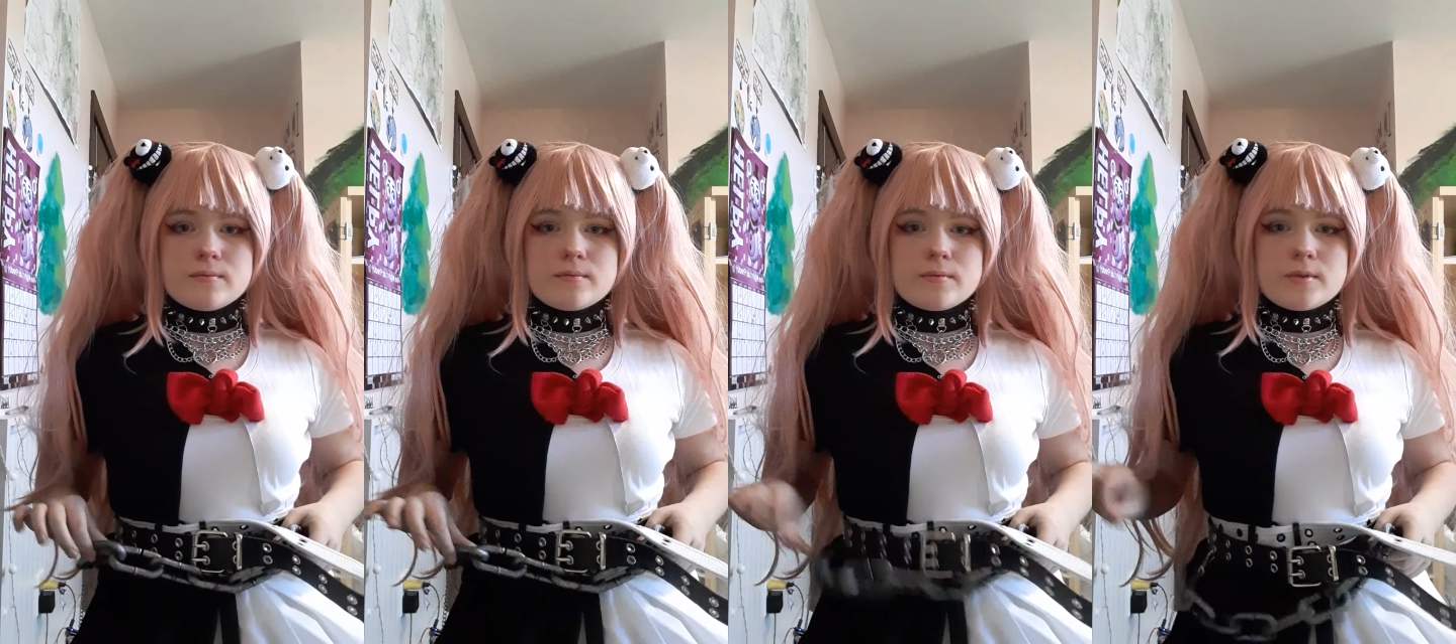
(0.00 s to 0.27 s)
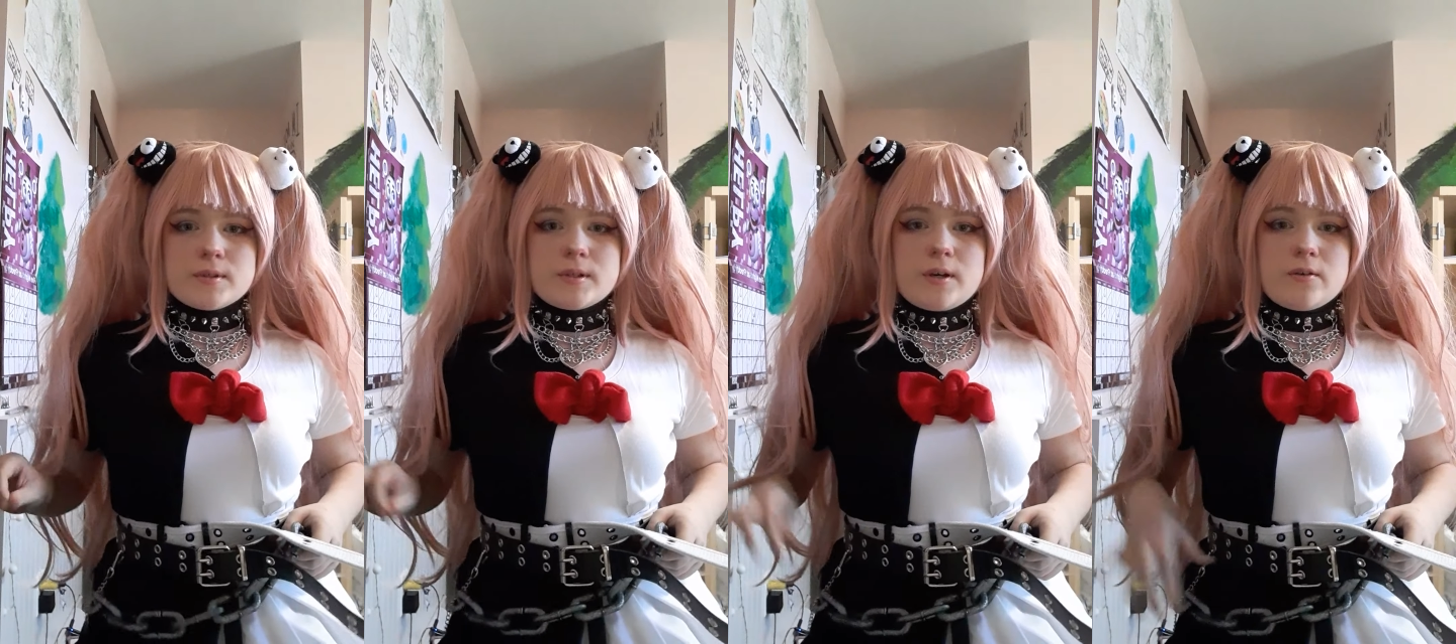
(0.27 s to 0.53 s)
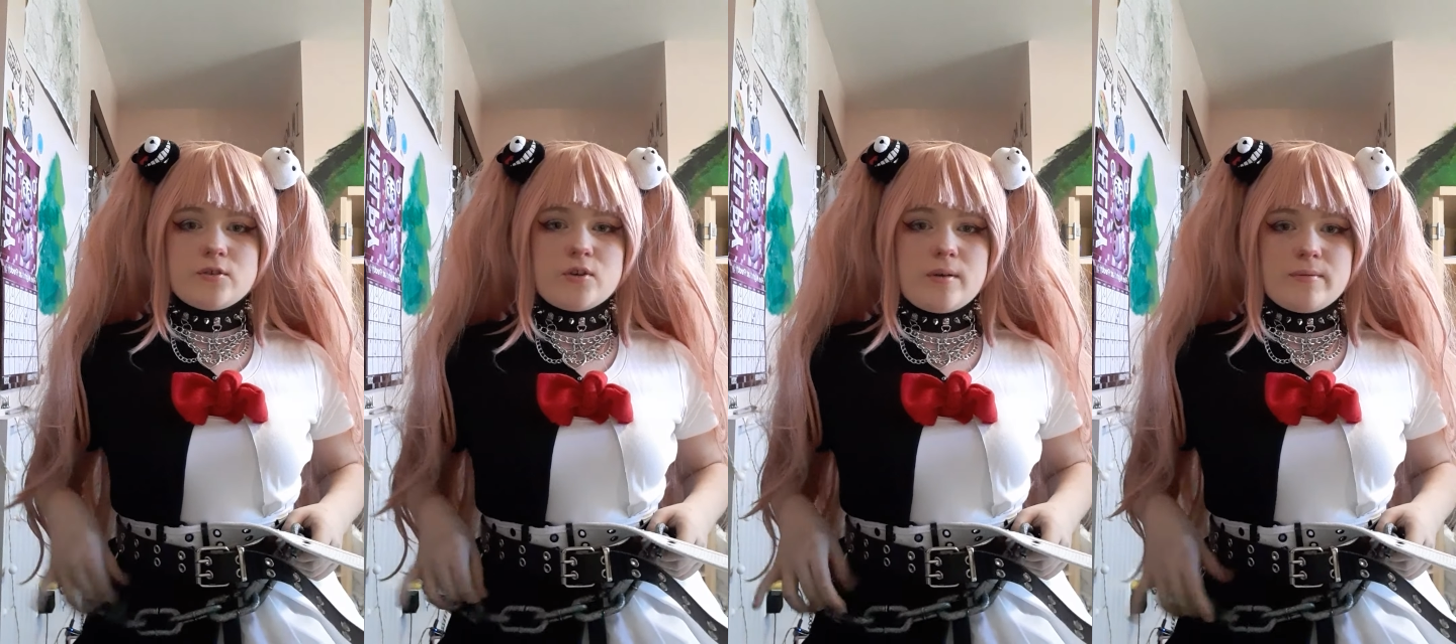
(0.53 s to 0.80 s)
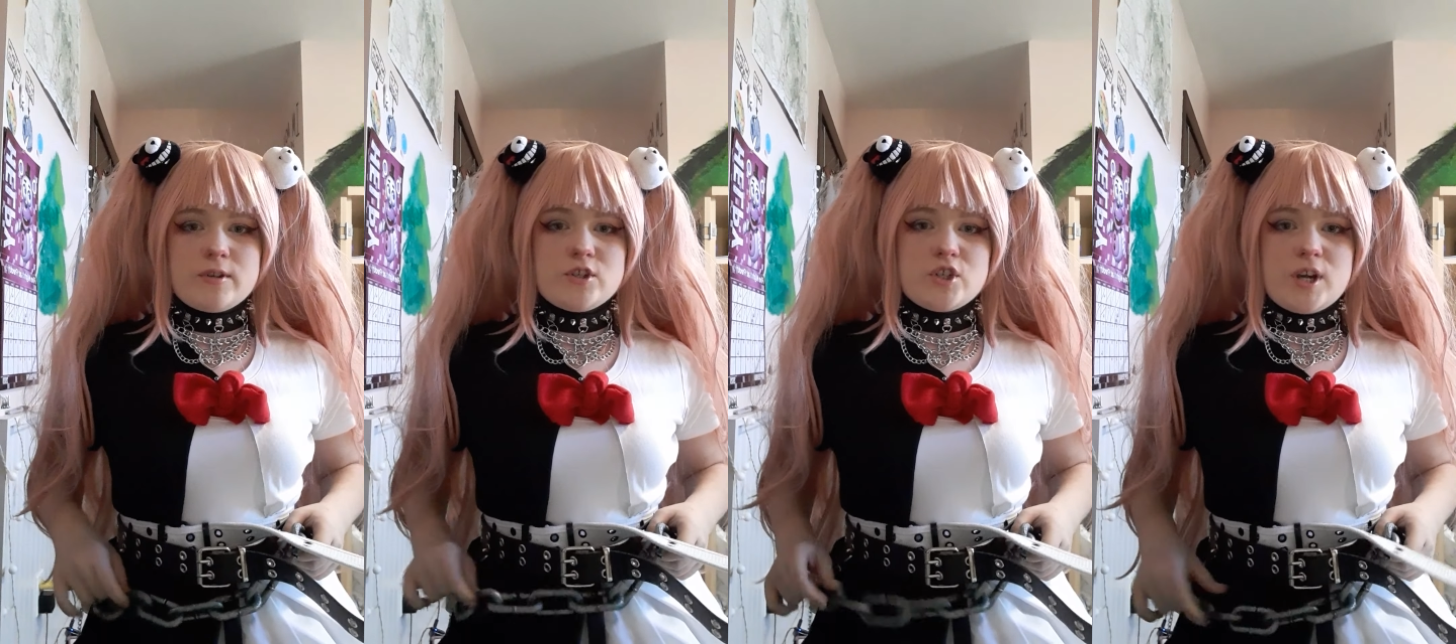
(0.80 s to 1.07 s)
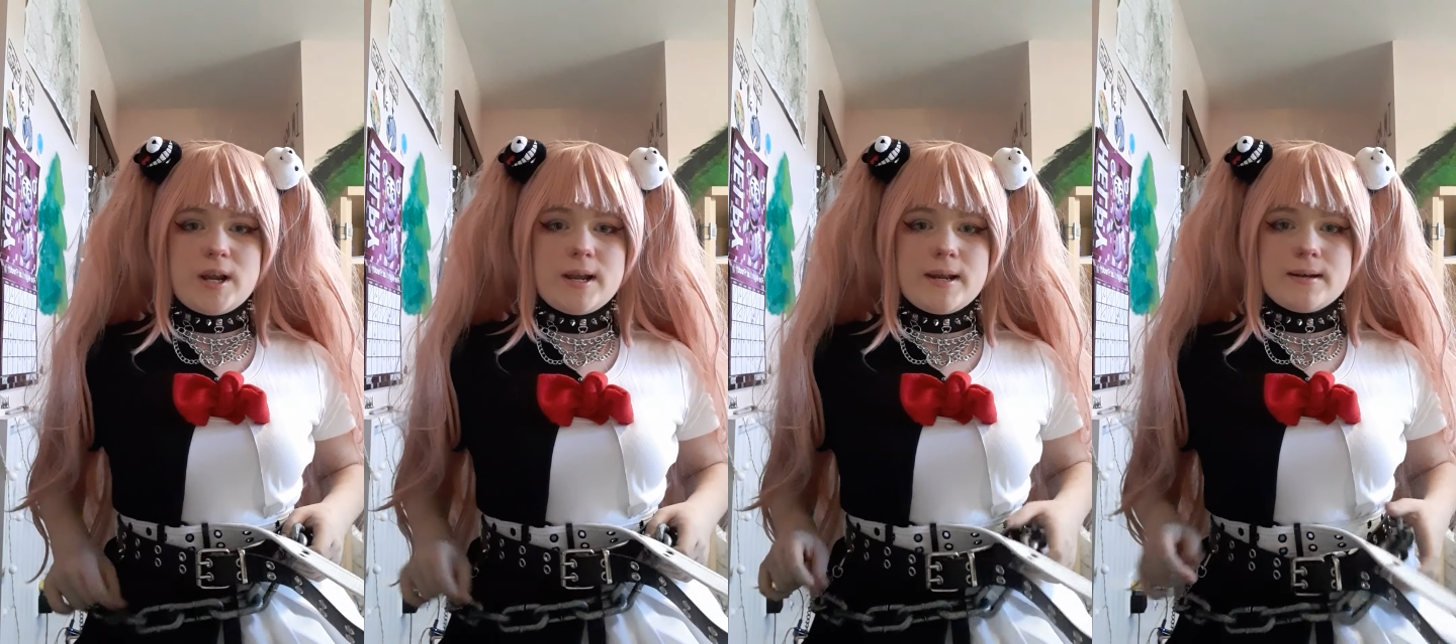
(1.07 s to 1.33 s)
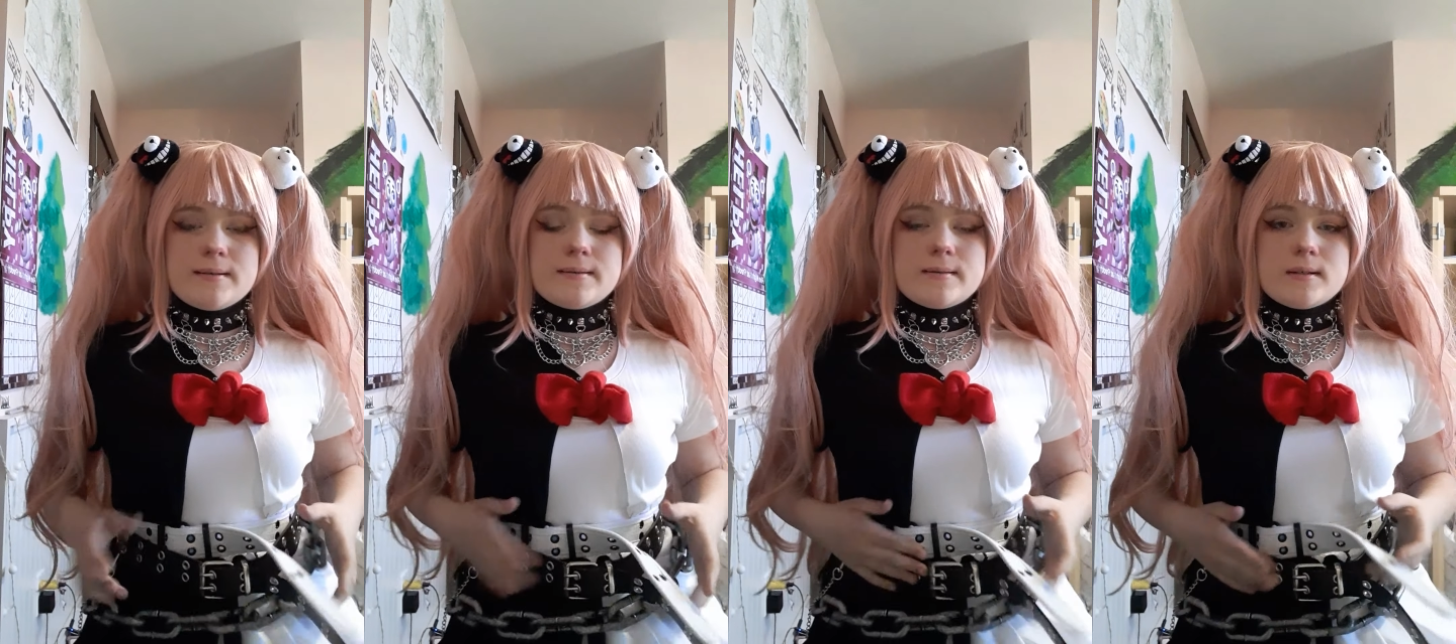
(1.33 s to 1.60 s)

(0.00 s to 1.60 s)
because I also have the chain,